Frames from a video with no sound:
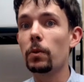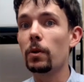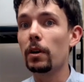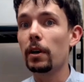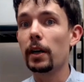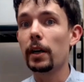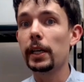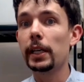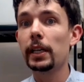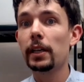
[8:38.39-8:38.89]

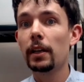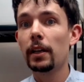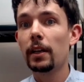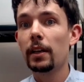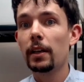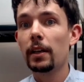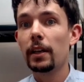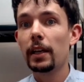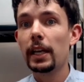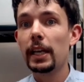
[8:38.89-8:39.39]
why
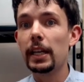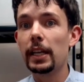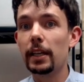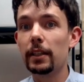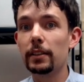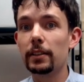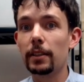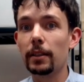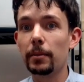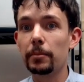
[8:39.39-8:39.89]
he
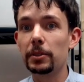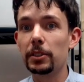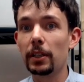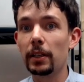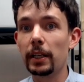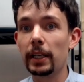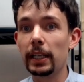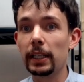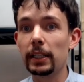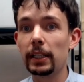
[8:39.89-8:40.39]
ended up
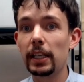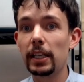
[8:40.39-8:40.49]
dying.